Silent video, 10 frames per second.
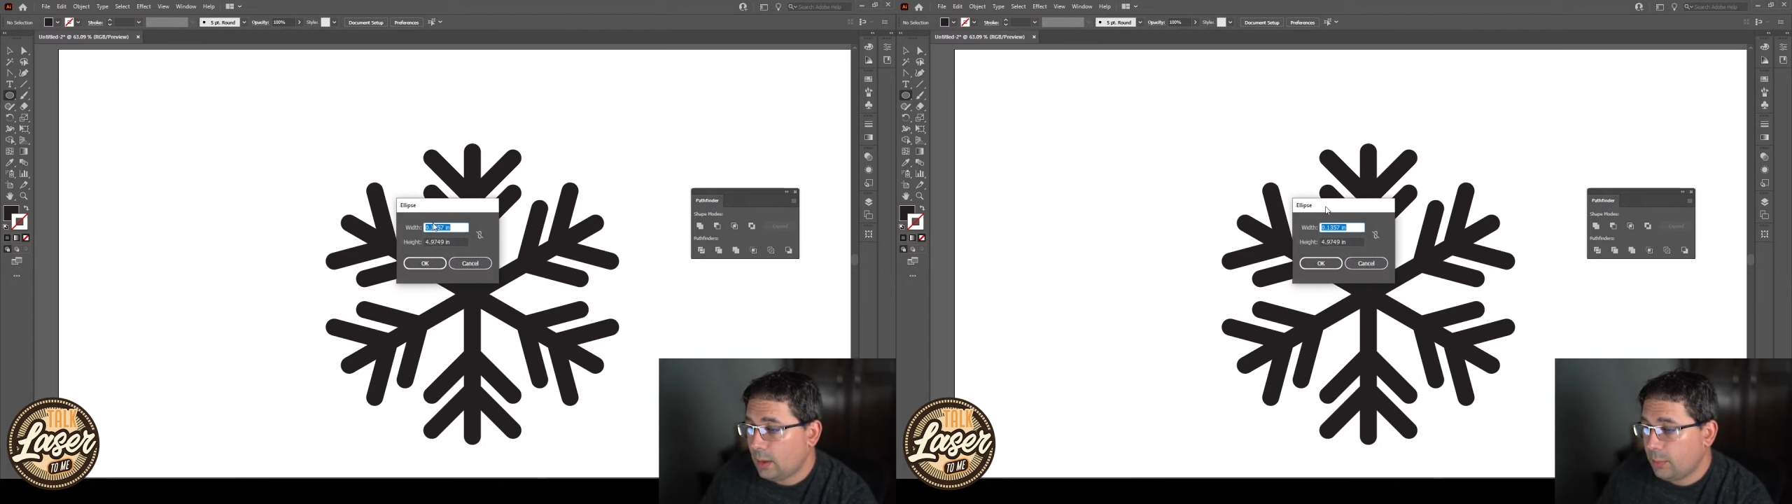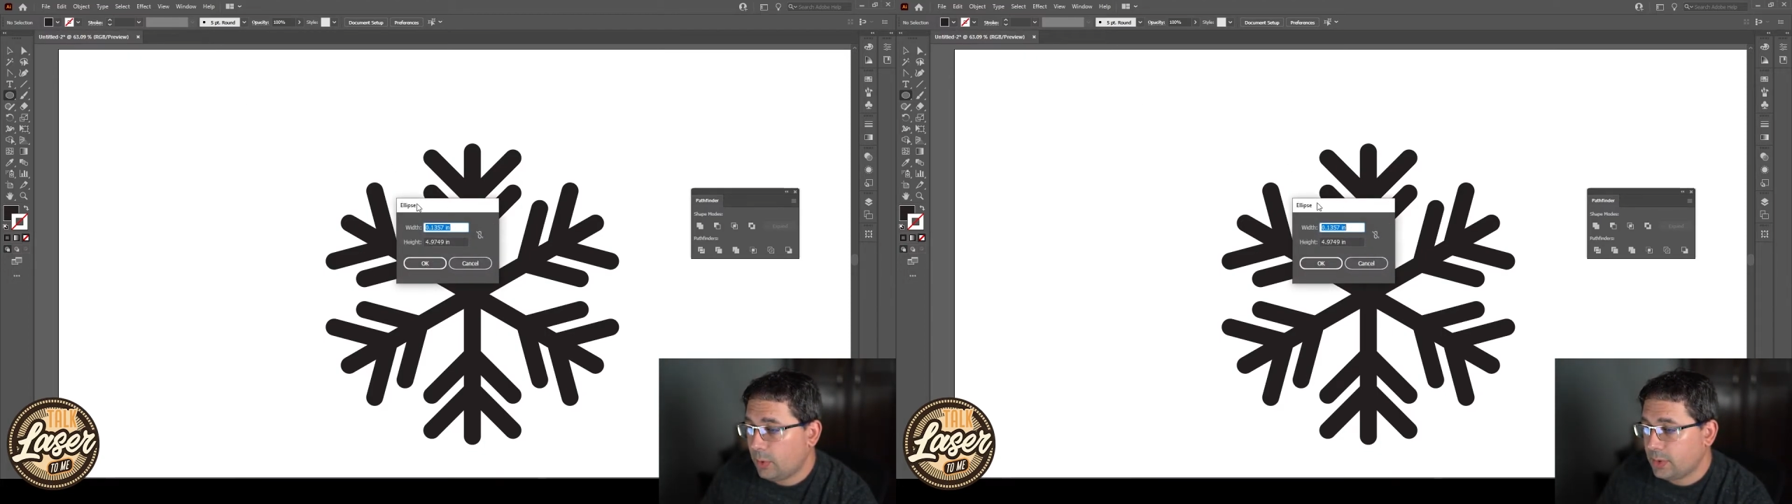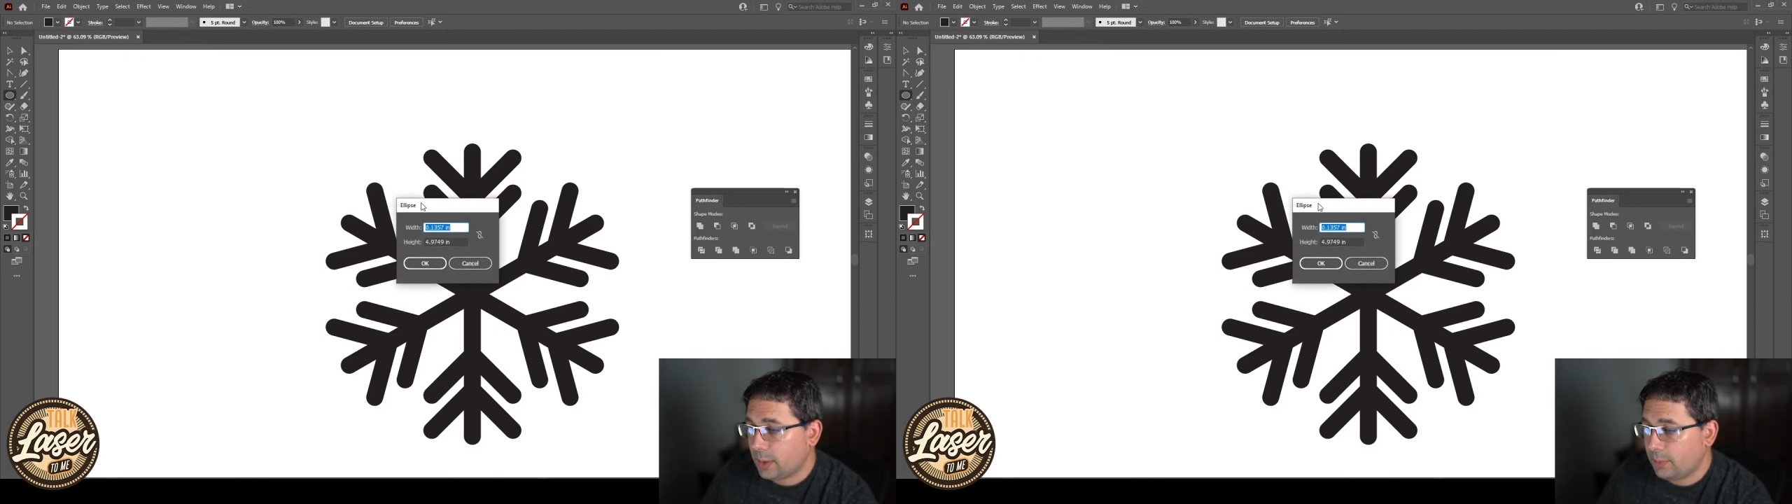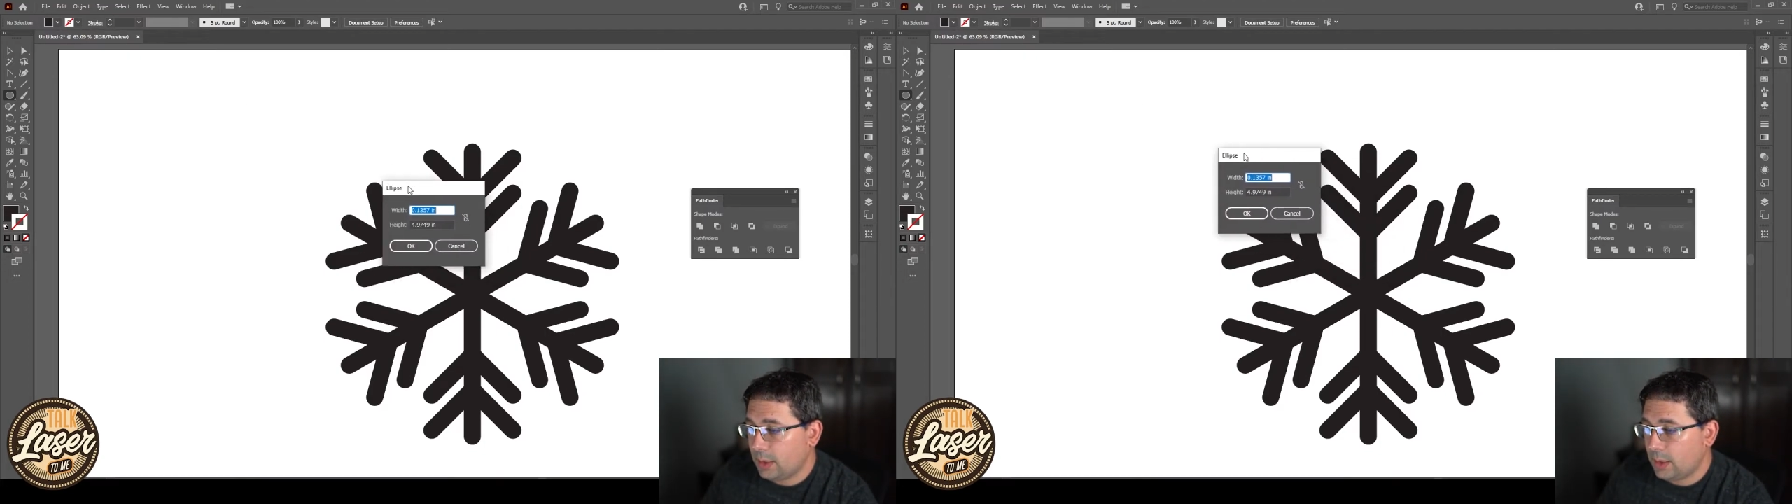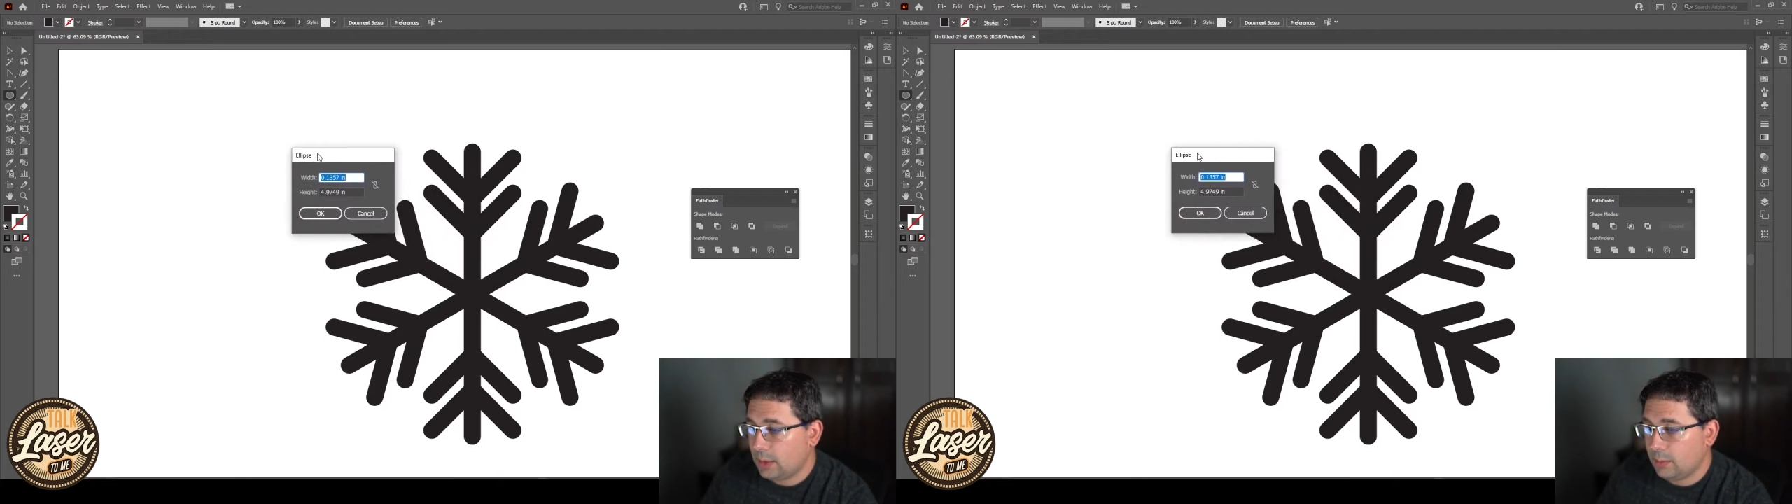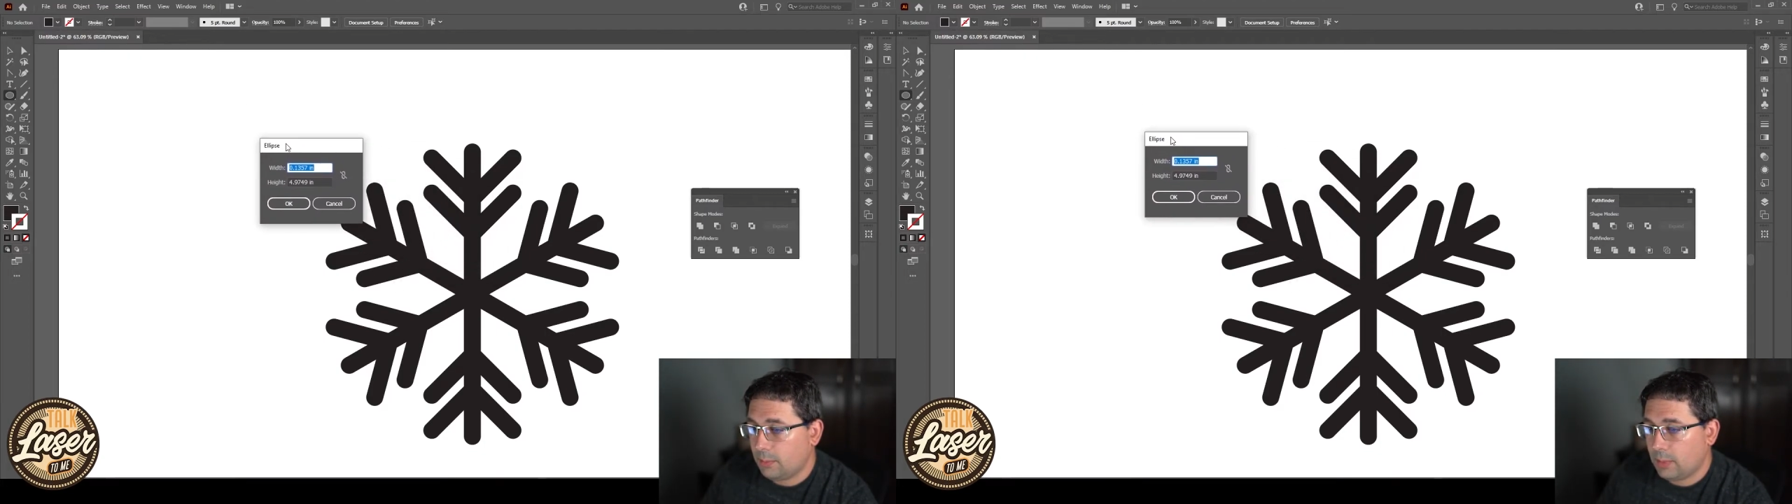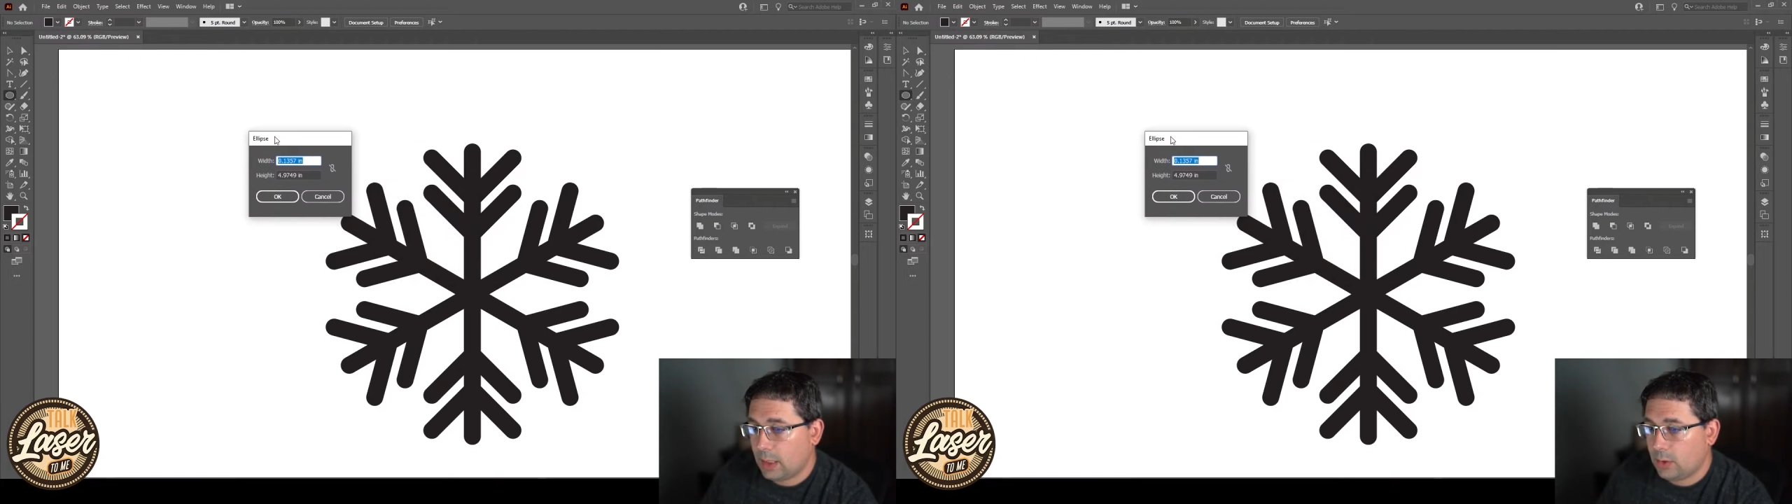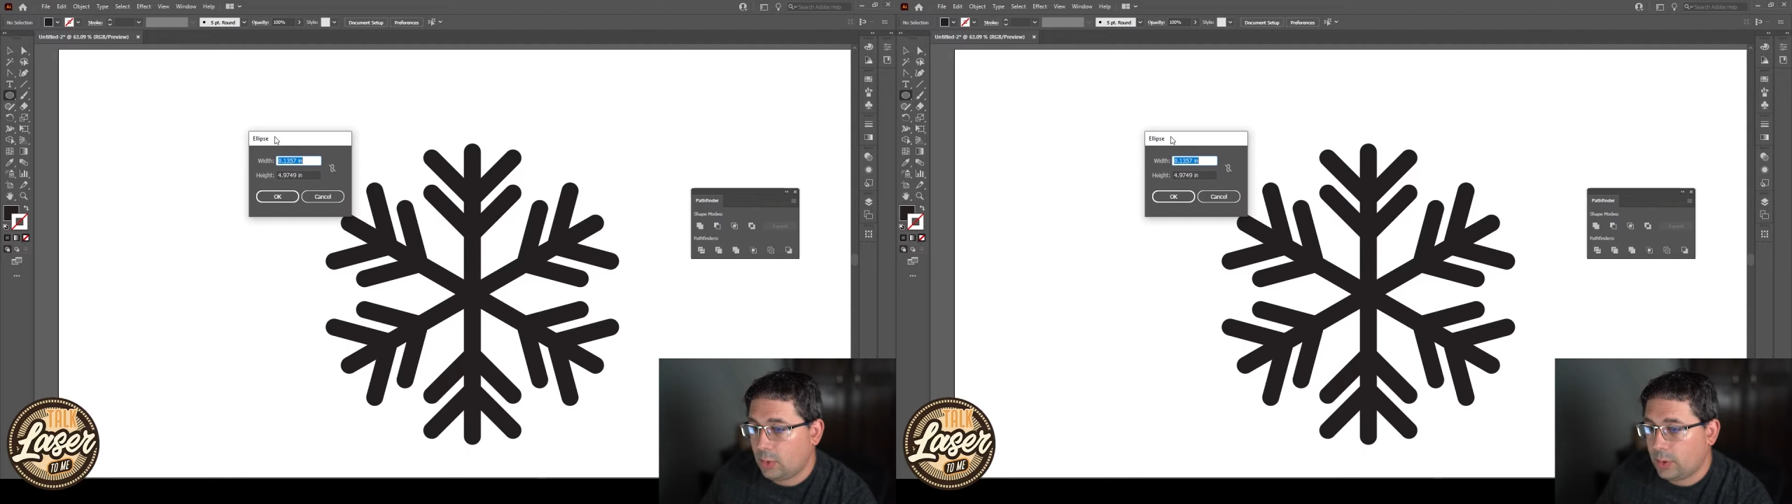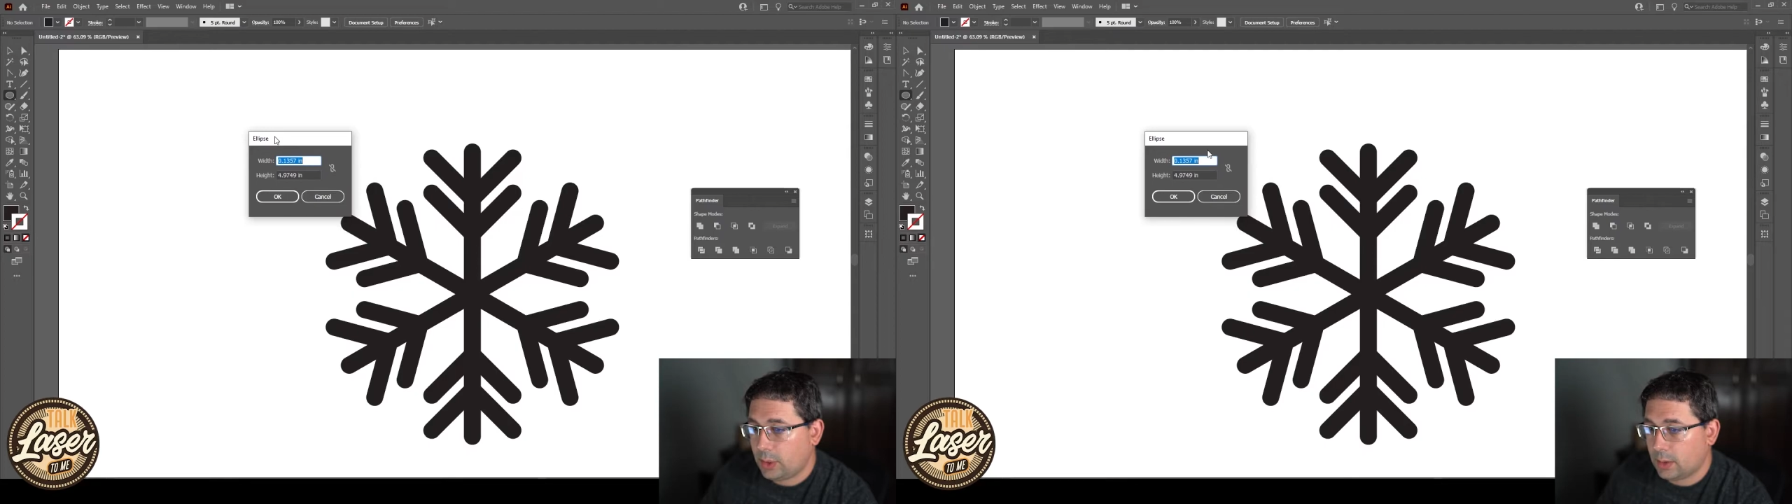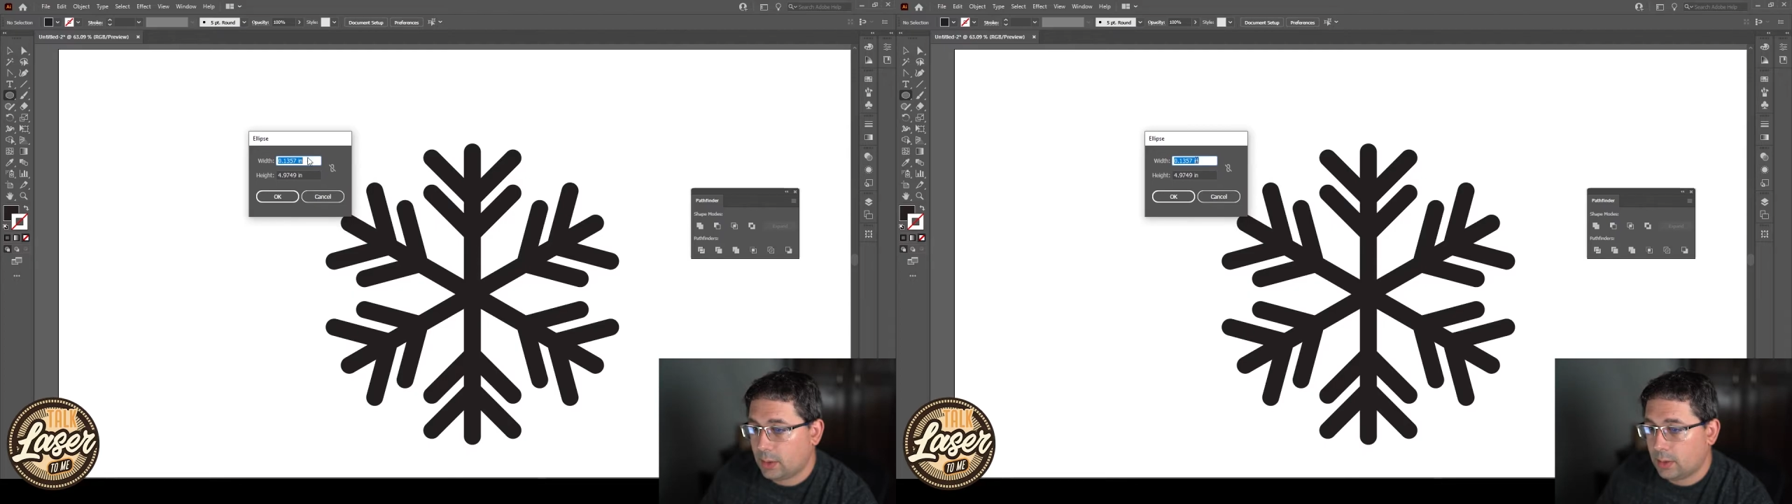Pulls up the menu
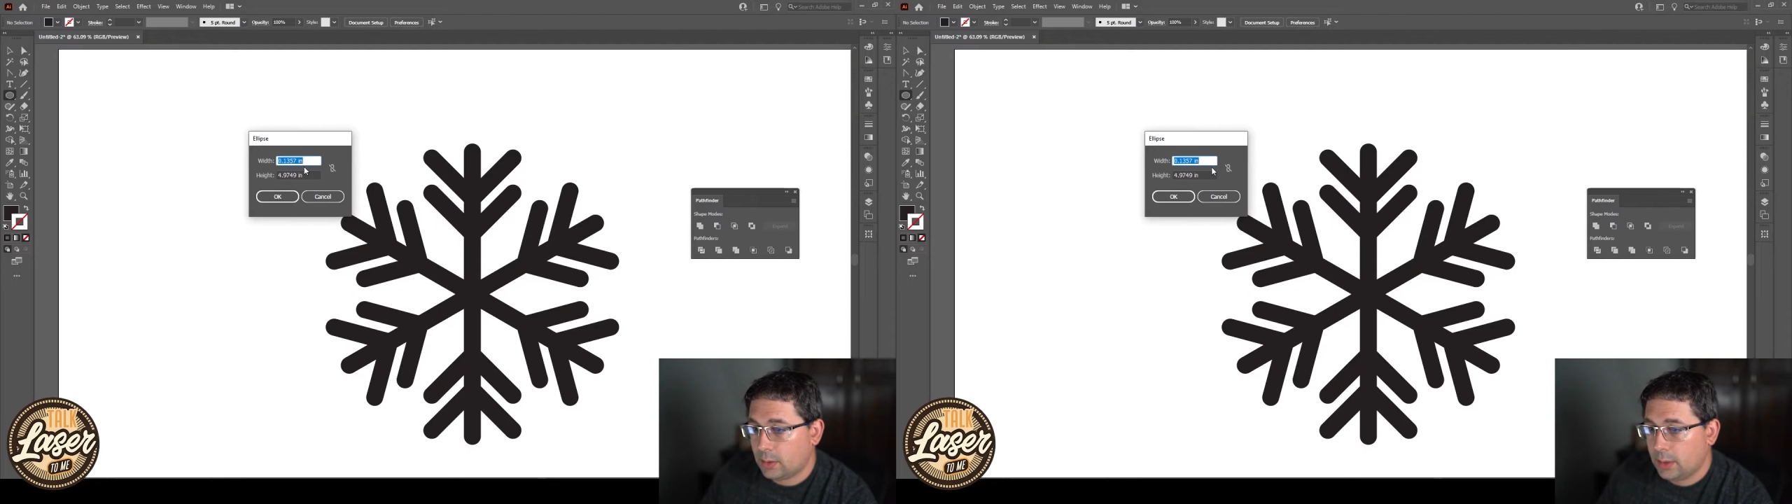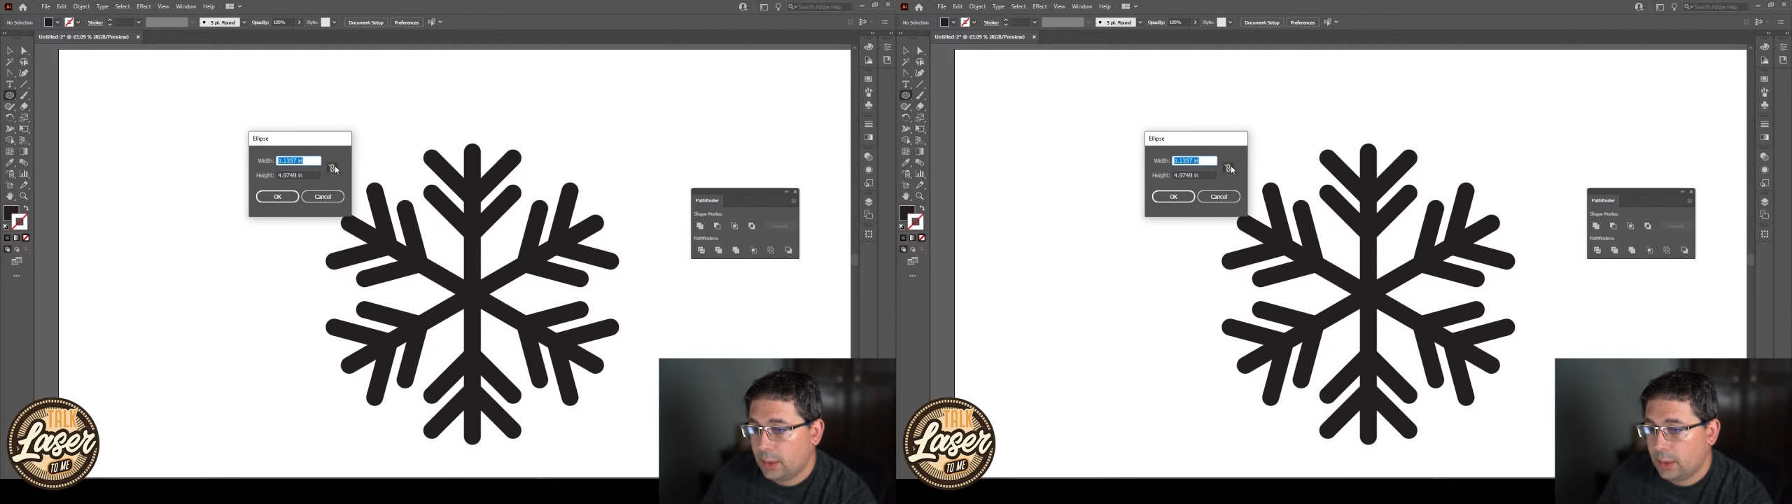here.